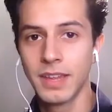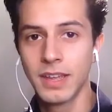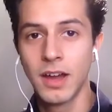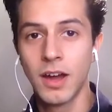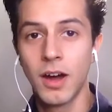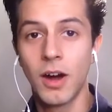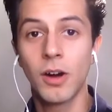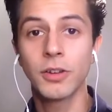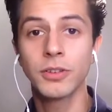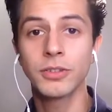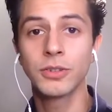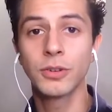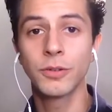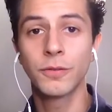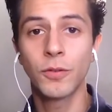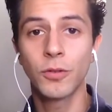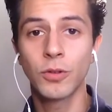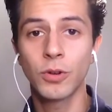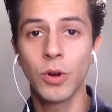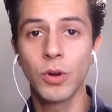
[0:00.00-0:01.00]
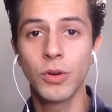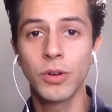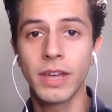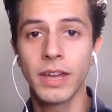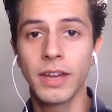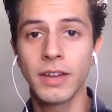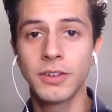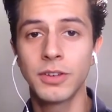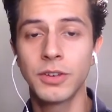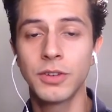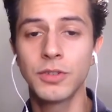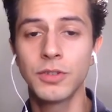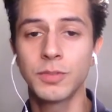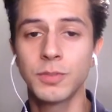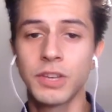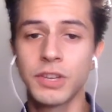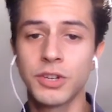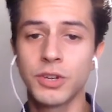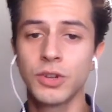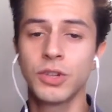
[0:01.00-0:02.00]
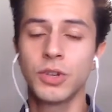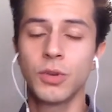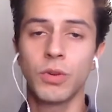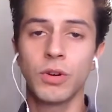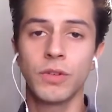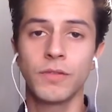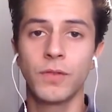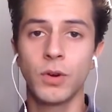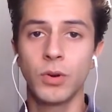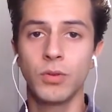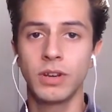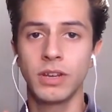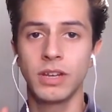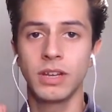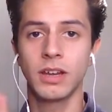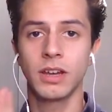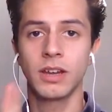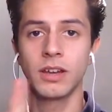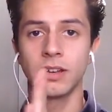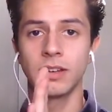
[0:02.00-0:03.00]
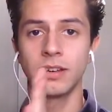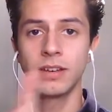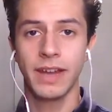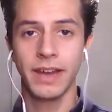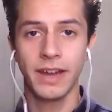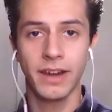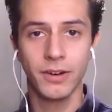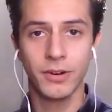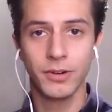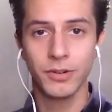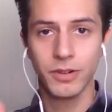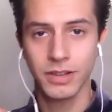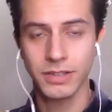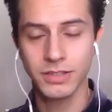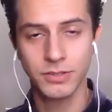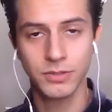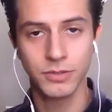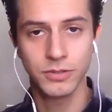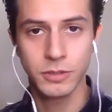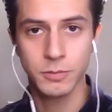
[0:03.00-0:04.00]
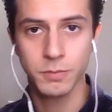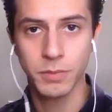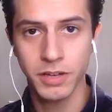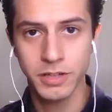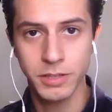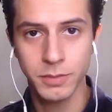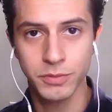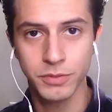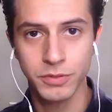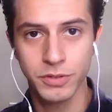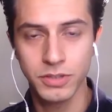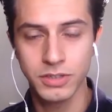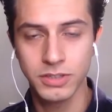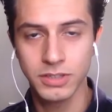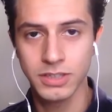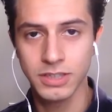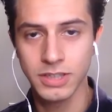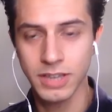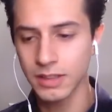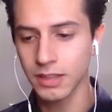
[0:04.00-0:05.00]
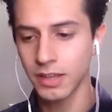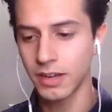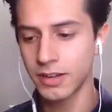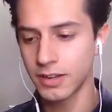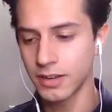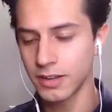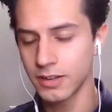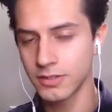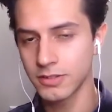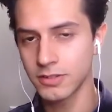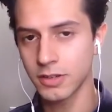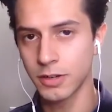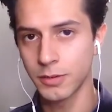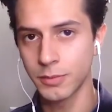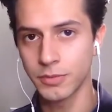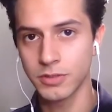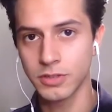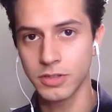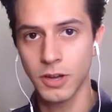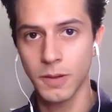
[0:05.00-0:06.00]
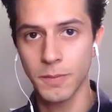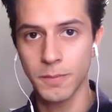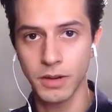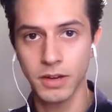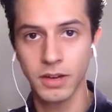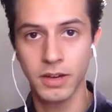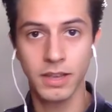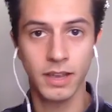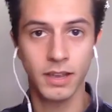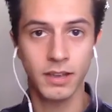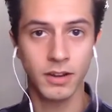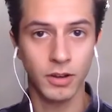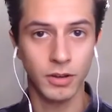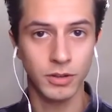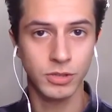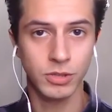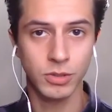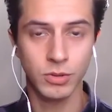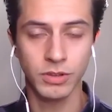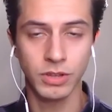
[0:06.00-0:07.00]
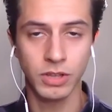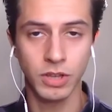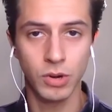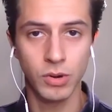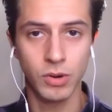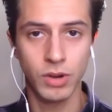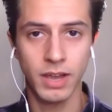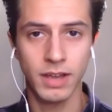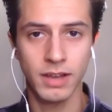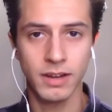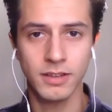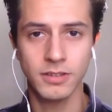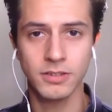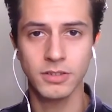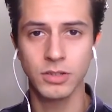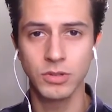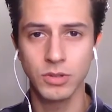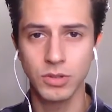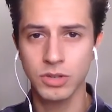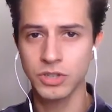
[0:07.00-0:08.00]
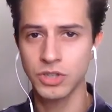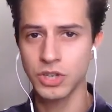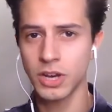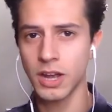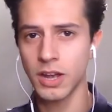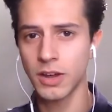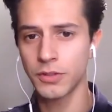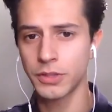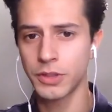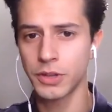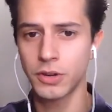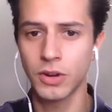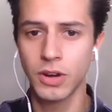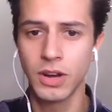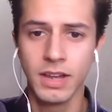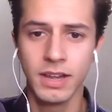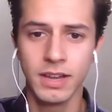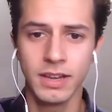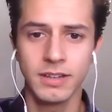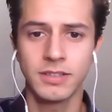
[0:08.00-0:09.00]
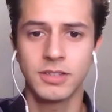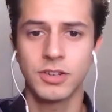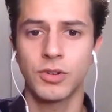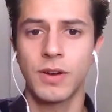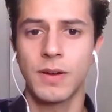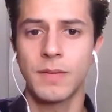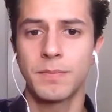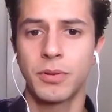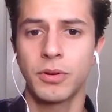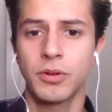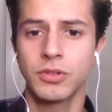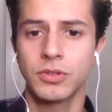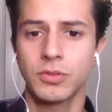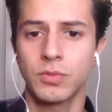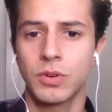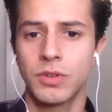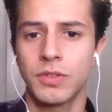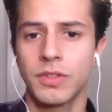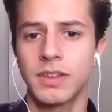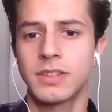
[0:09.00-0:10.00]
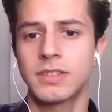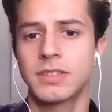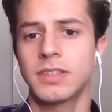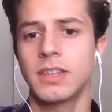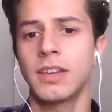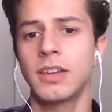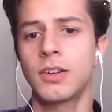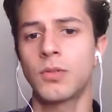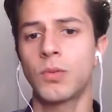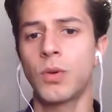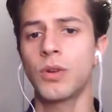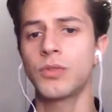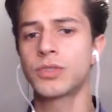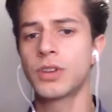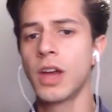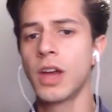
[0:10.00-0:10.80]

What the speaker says: Also, for OCAD news, make sure you are voting now as soon as possible because the deadline is almost up. Again, also on the OCAD SU, you can check out their Instagram post where they say, quote,